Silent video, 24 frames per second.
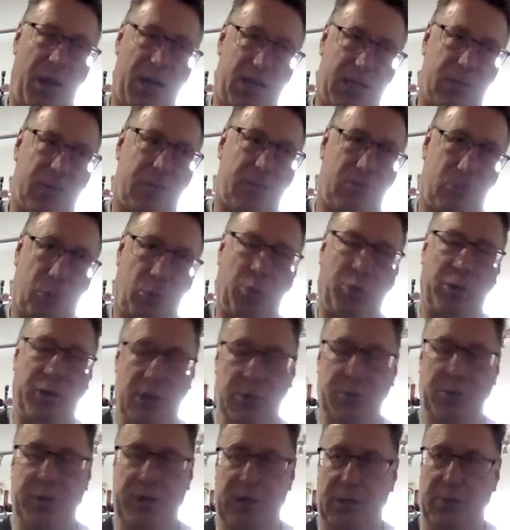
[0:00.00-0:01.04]
us talking
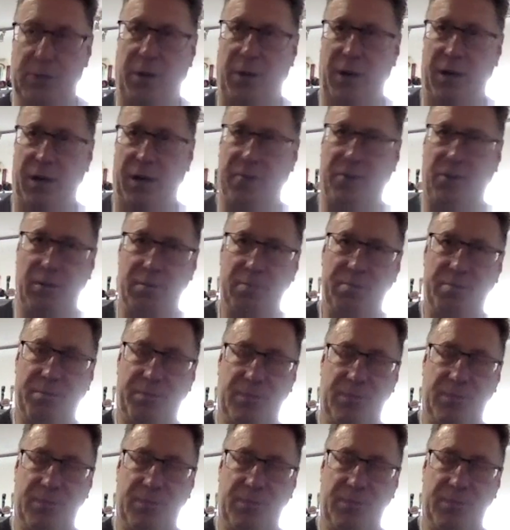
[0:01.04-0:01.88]
to each one of them,